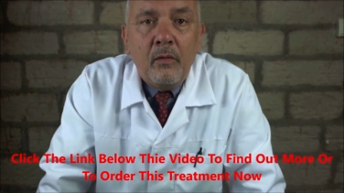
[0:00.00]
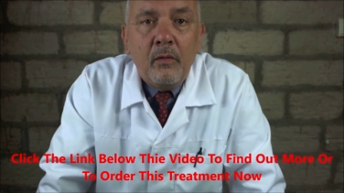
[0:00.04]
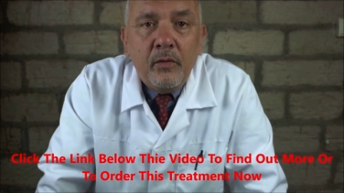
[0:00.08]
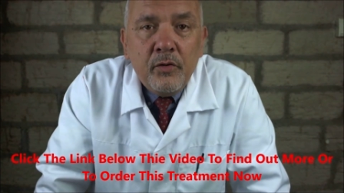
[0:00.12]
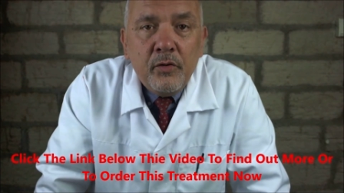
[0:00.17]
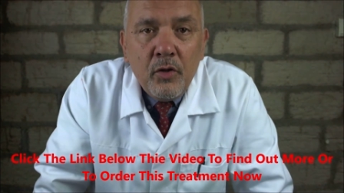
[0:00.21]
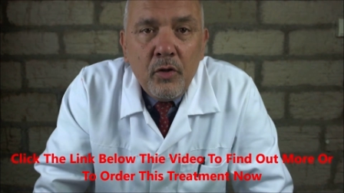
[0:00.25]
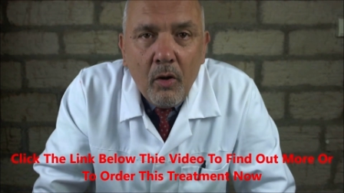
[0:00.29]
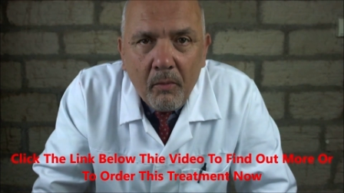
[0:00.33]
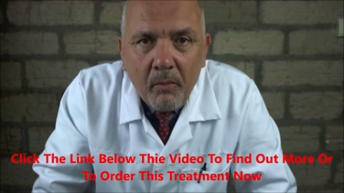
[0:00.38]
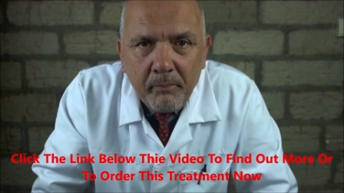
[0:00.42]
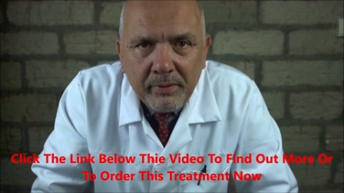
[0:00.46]

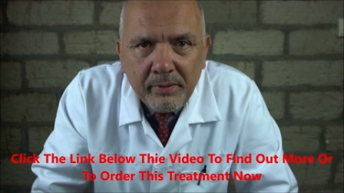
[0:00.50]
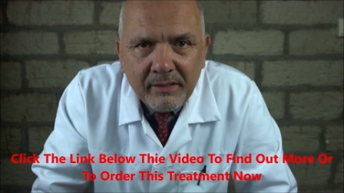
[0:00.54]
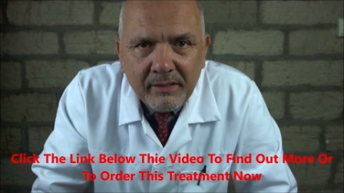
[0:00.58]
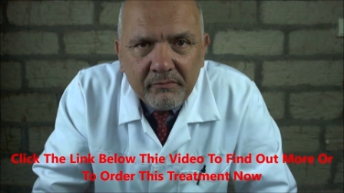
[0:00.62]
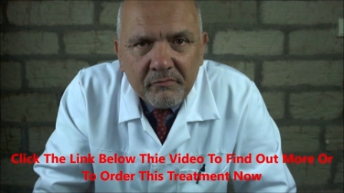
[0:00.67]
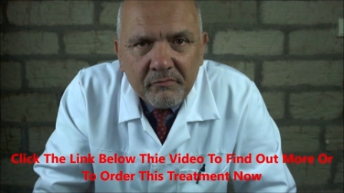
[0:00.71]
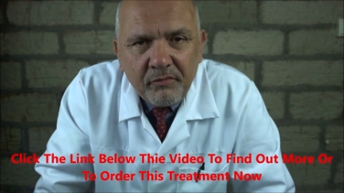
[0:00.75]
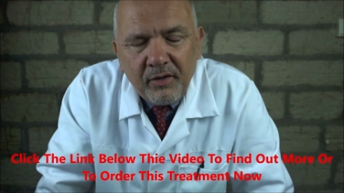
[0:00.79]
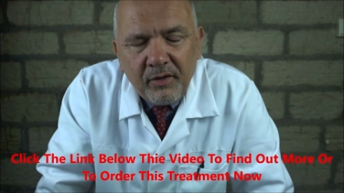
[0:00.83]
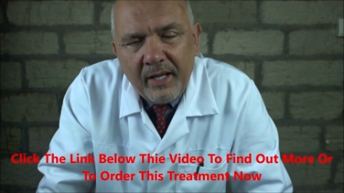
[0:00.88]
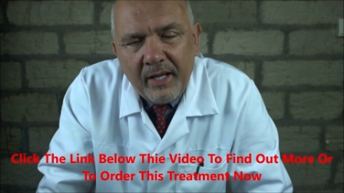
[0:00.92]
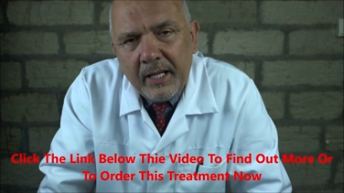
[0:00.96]
not be
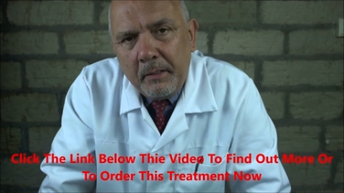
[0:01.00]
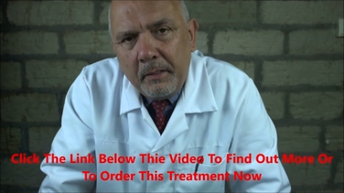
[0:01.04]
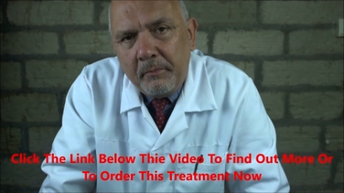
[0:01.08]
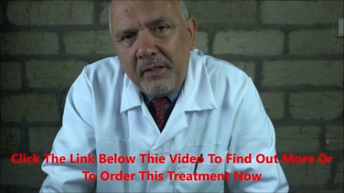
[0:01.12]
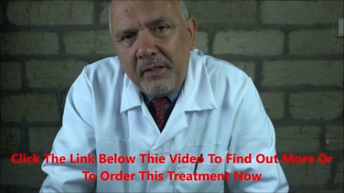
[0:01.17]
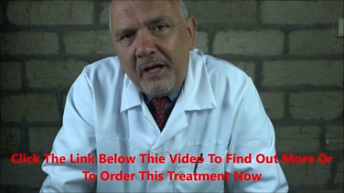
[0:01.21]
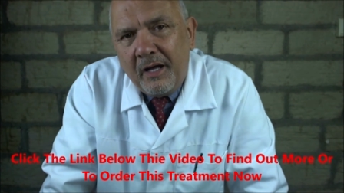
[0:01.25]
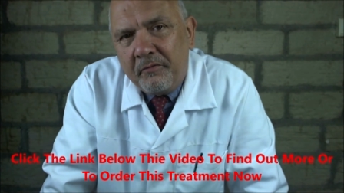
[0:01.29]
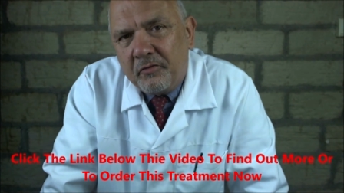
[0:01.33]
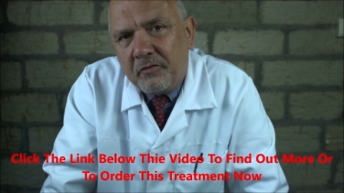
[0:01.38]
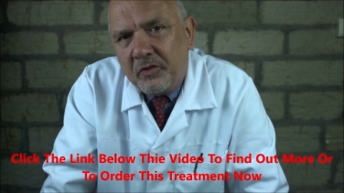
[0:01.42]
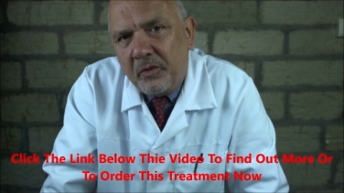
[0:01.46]
inflamed
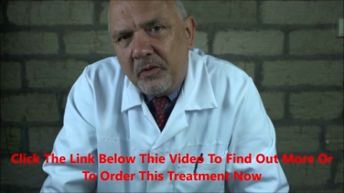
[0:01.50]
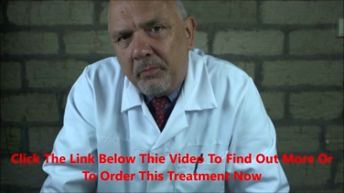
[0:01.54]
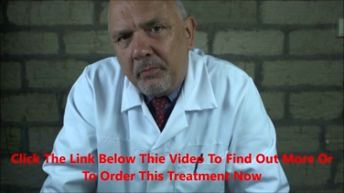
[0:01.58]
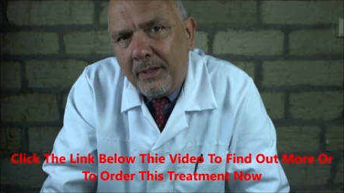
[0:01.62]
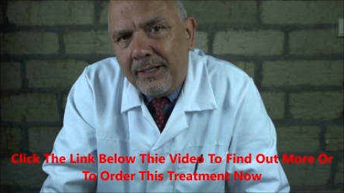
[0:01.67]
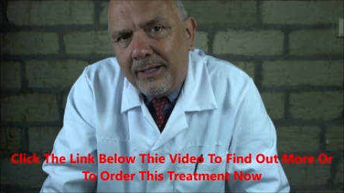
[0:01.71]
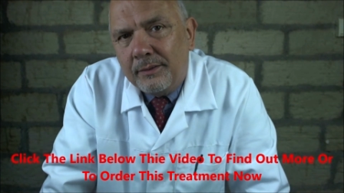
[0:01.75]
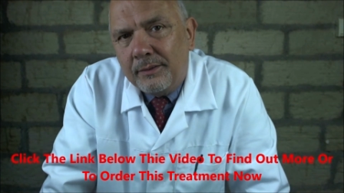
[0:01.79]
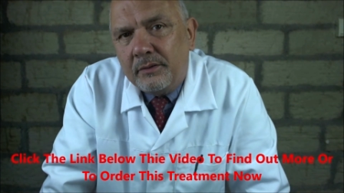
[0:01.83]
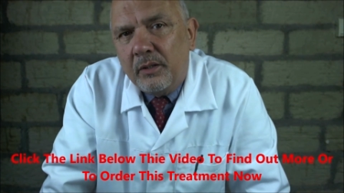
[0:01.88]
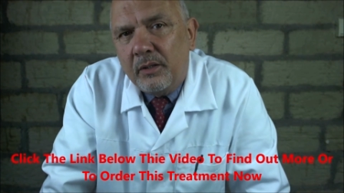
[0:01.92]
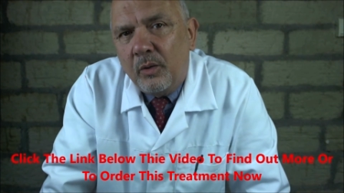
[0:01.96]
after
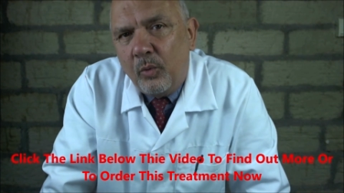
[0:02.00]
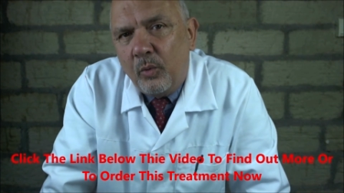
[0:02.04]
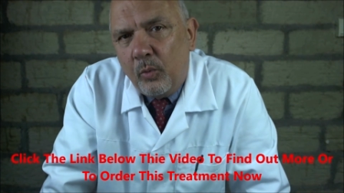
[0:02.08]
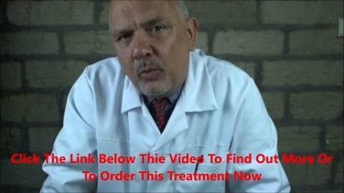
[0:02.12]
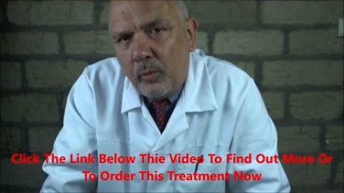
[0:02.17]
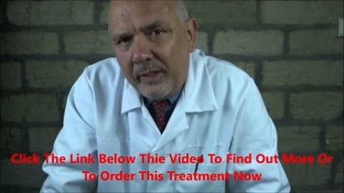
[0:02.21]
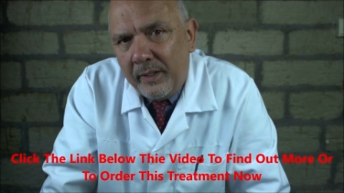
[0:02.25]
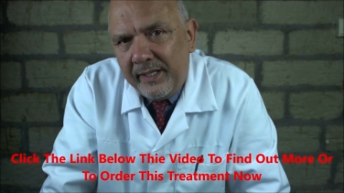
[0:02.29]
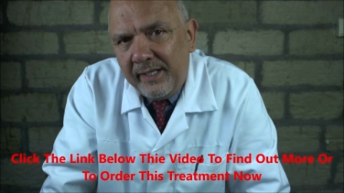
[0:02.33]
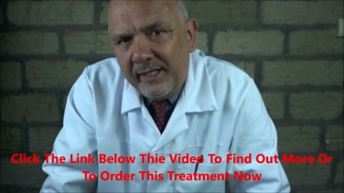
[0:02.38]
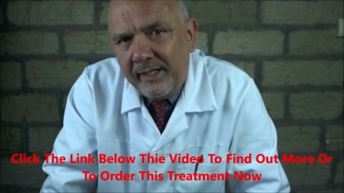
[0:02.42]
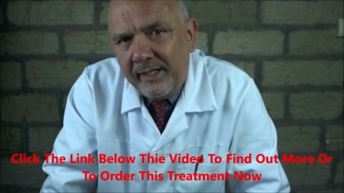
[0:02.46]
about a
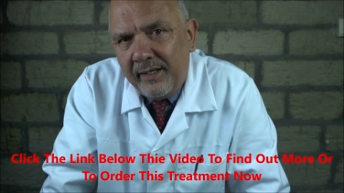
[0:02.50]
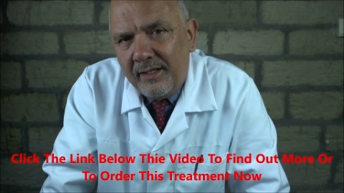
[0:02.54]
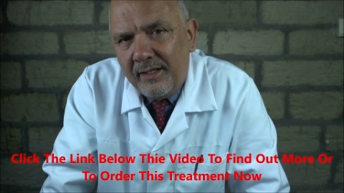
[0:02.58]
week.